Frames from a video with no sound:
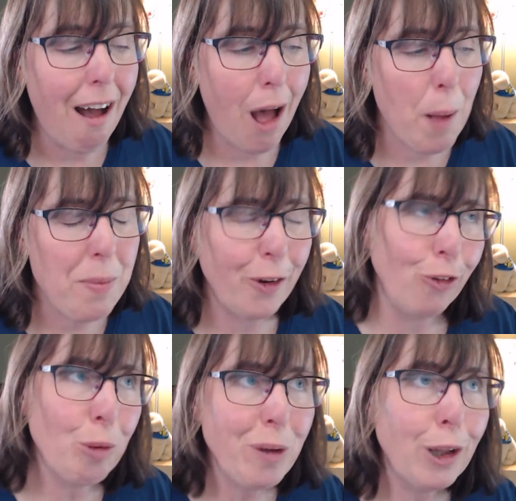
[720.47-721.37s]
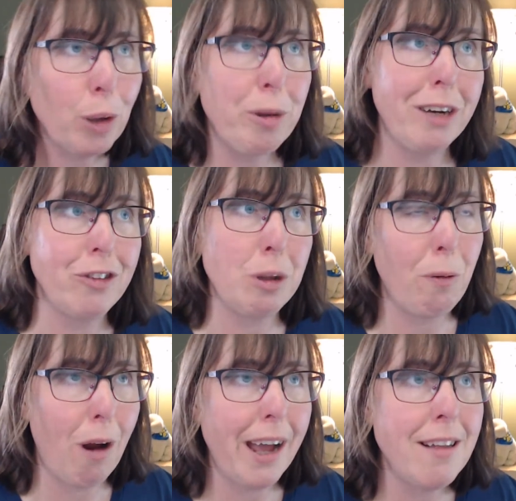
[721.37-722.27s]
There's going to be a little bit of a
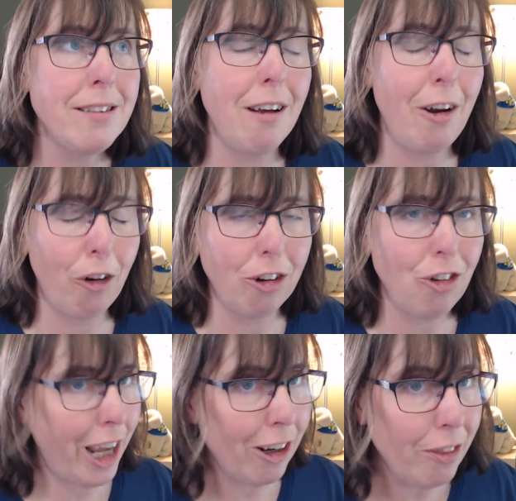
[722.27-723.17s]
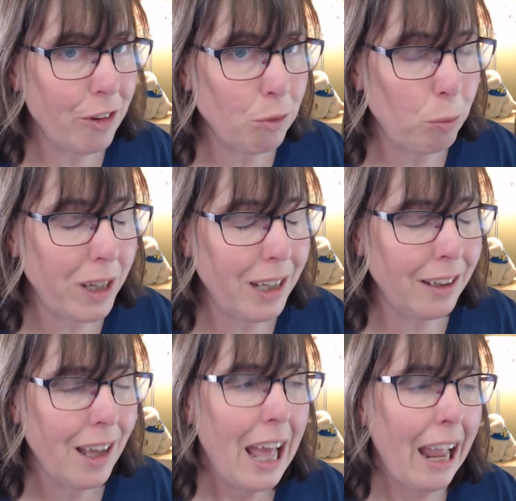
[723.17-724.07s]
surprise on her channel this week.